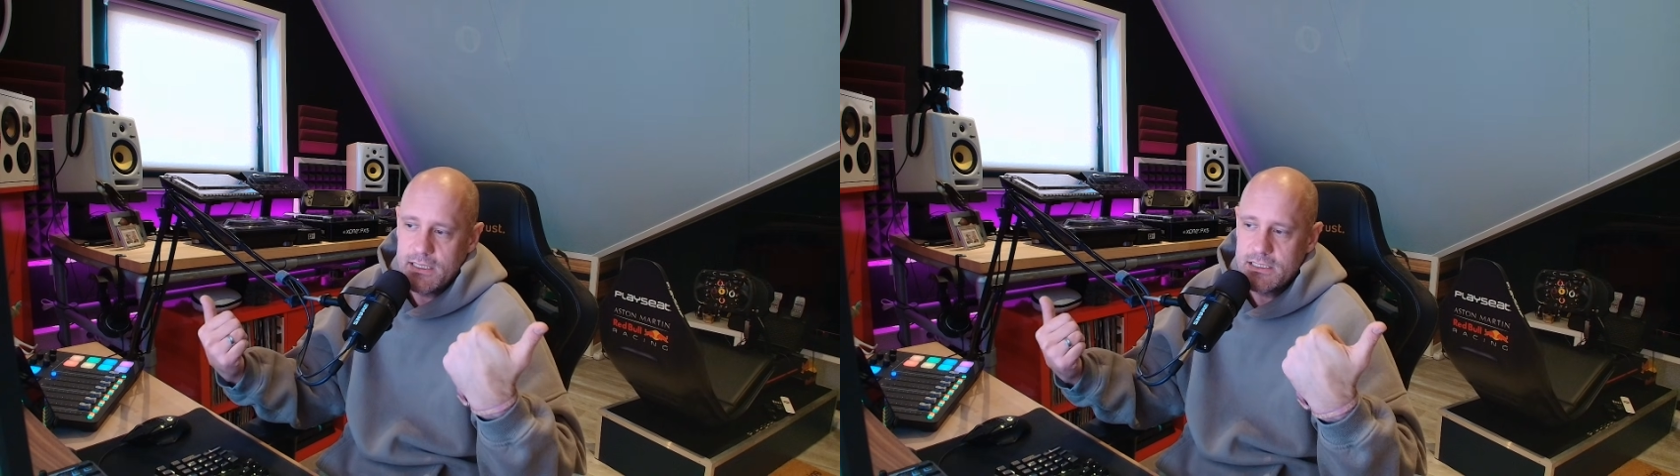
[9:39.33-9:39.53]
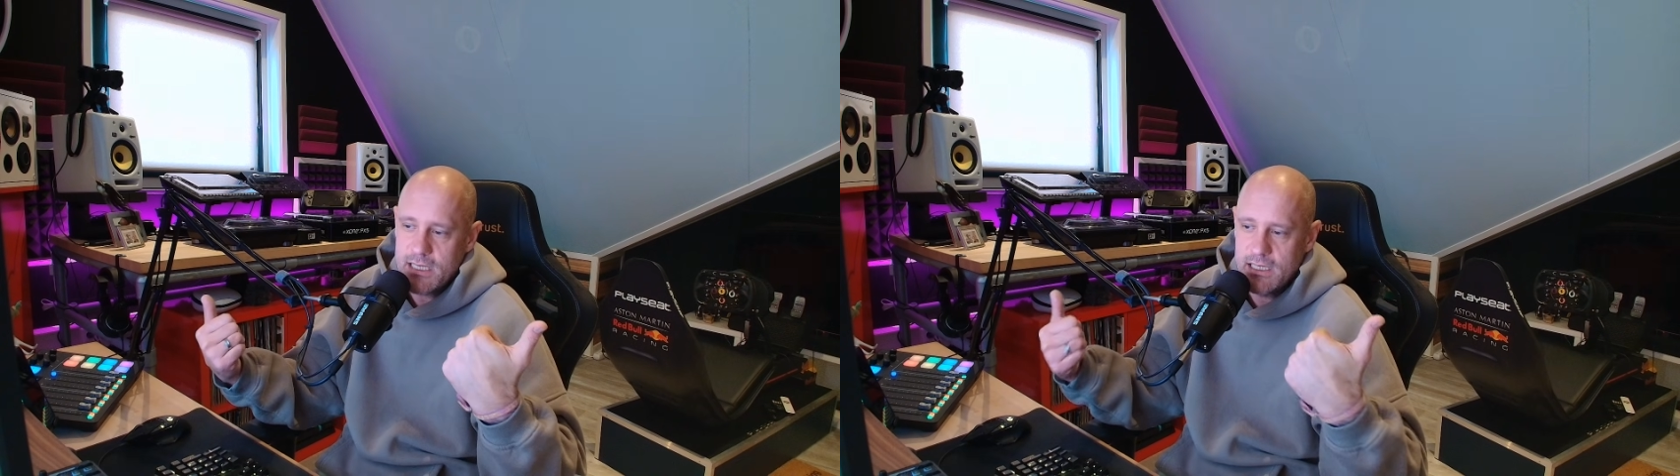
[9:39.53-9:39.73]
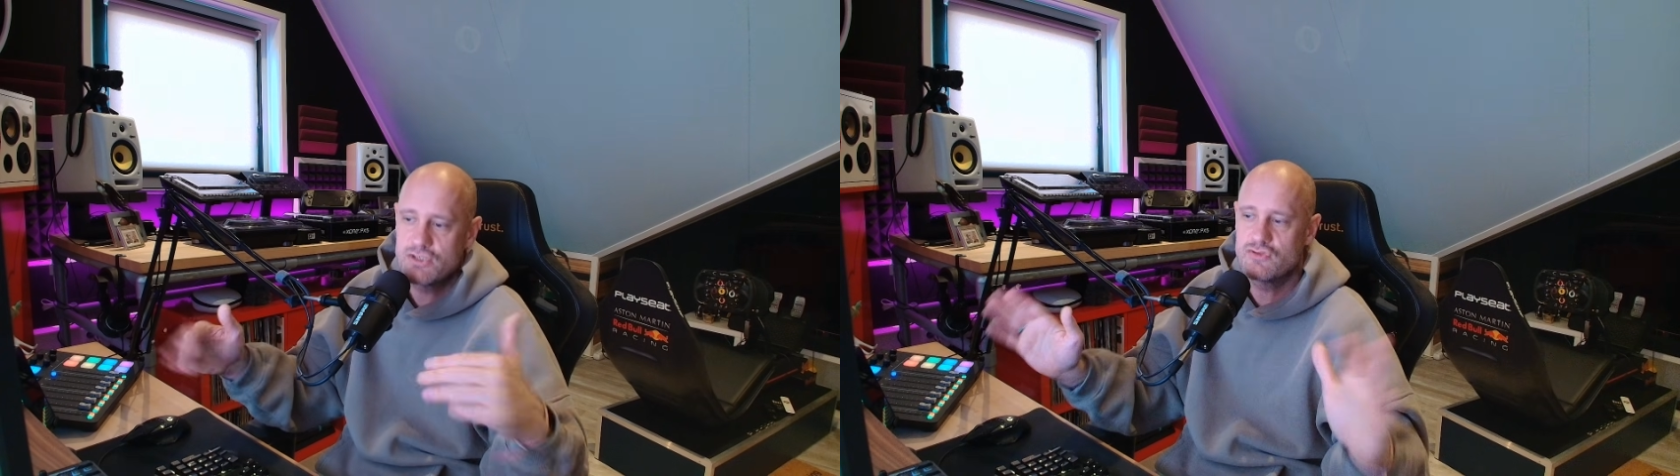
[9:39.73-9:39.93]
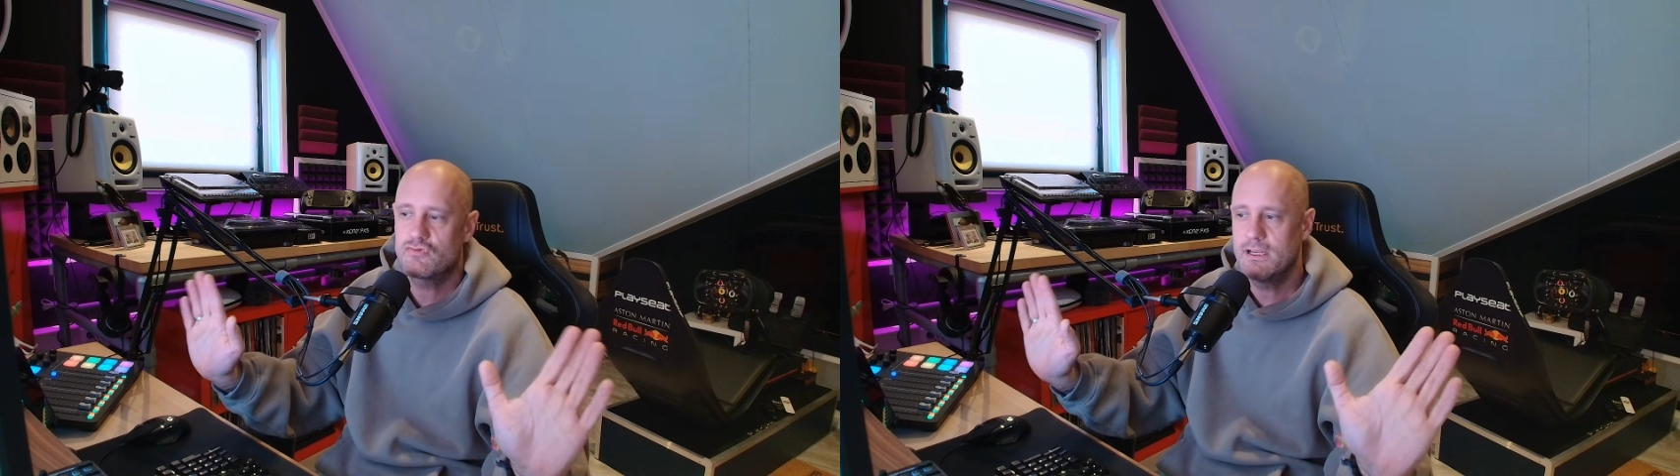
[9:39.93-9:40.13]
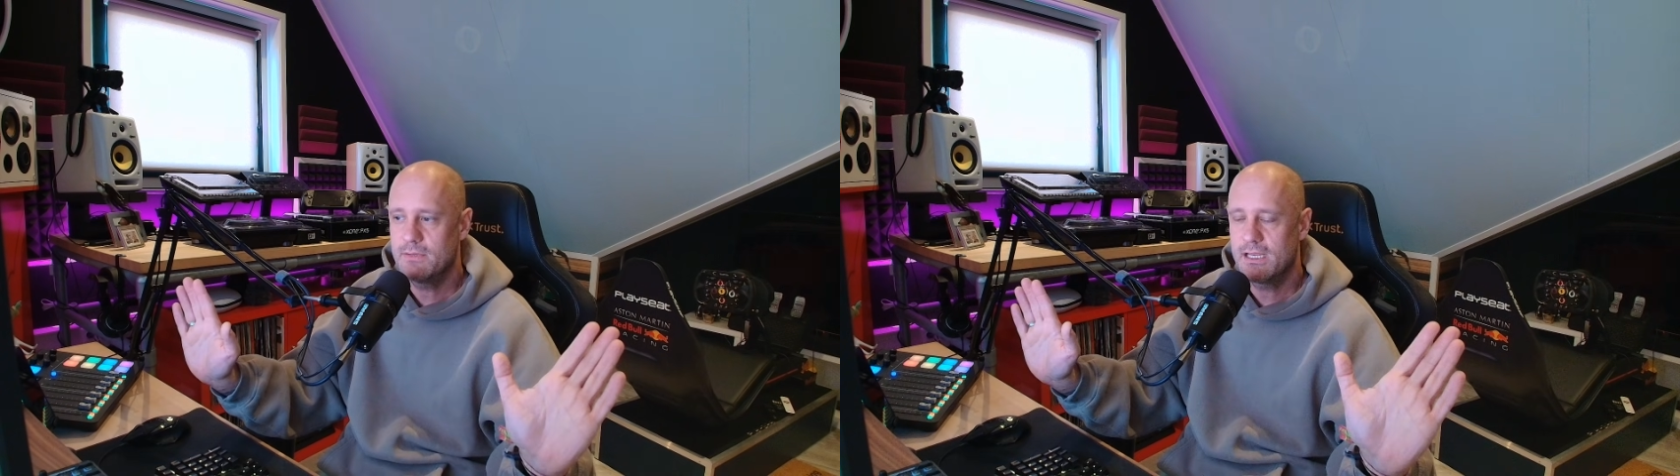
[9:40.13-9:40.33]
and say
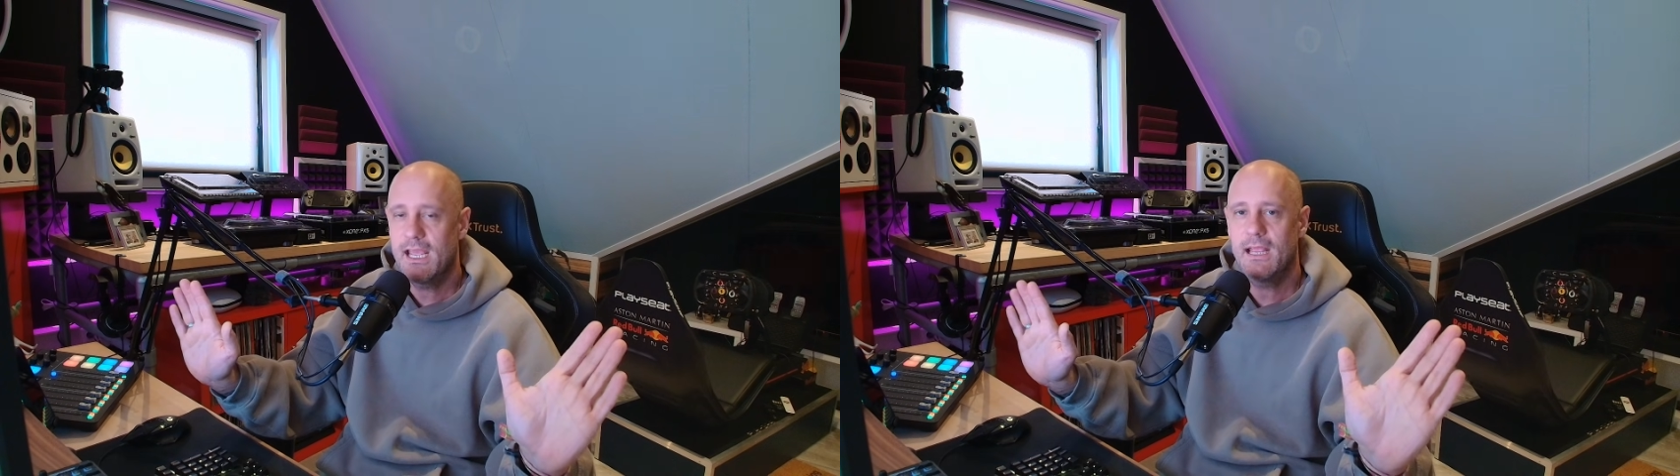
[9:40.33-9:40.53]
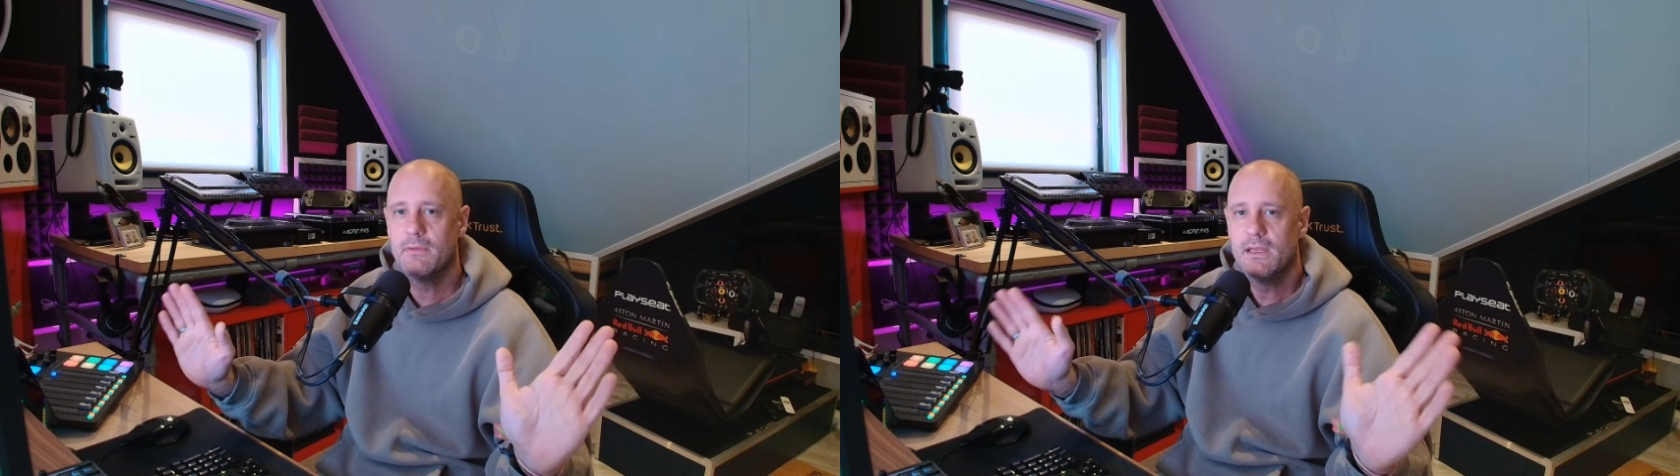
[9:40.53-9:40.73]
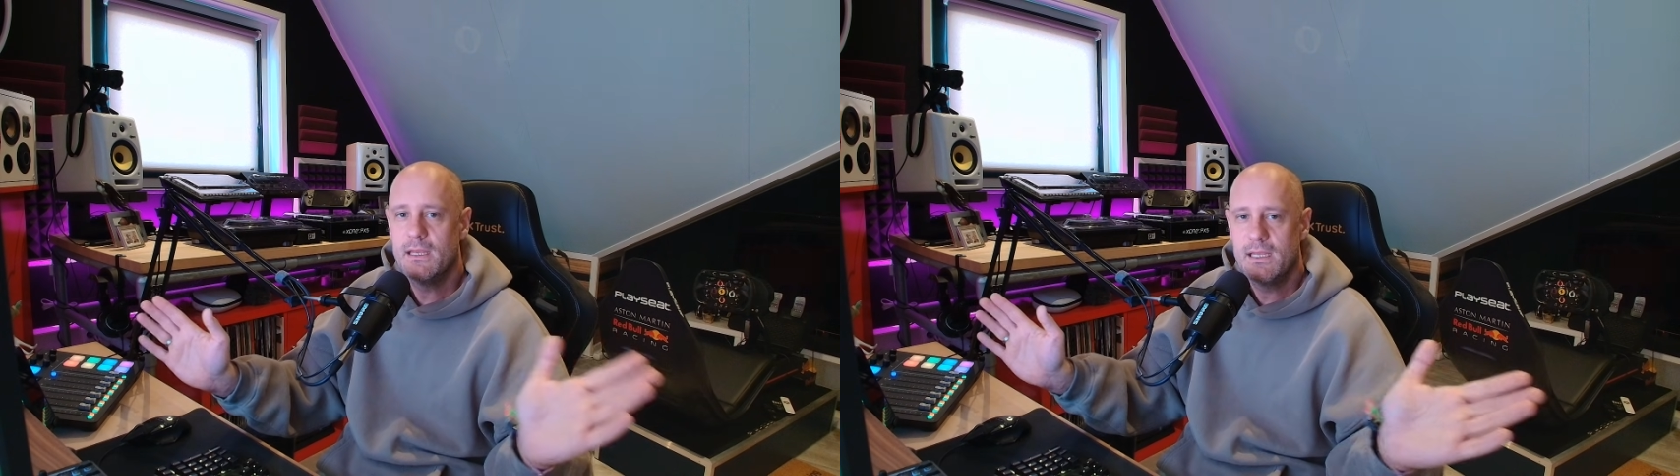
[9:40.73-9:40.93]
stream the game,